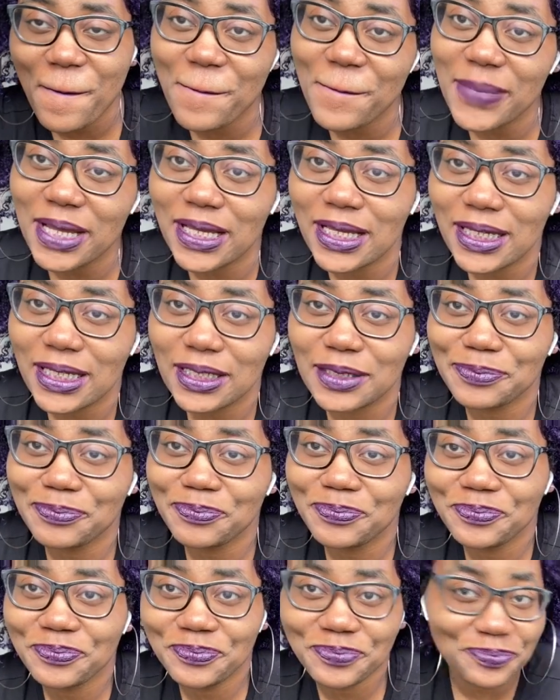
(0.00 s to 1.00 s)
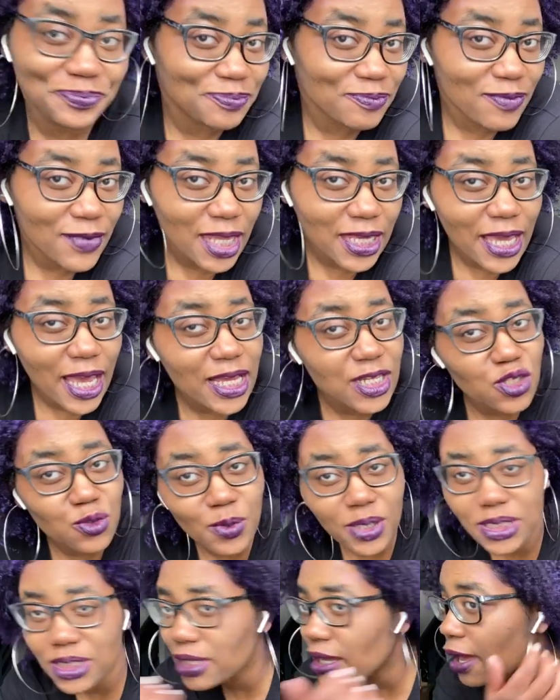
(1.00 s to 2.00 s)
But yeah, I just
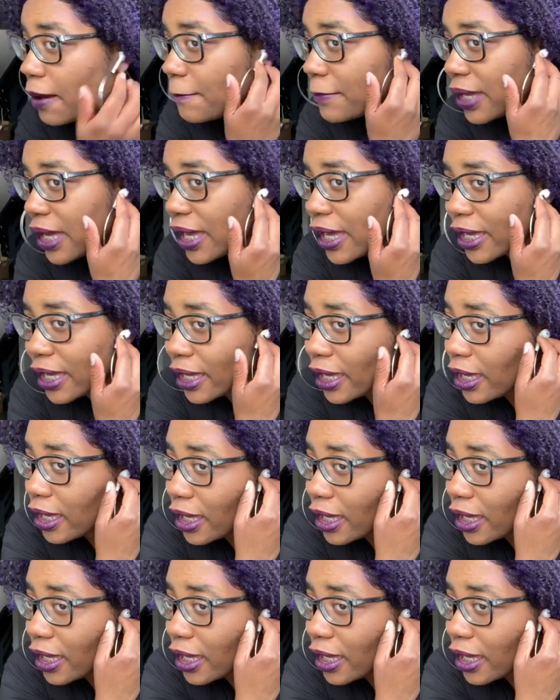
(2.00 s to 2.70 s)
wanted to come back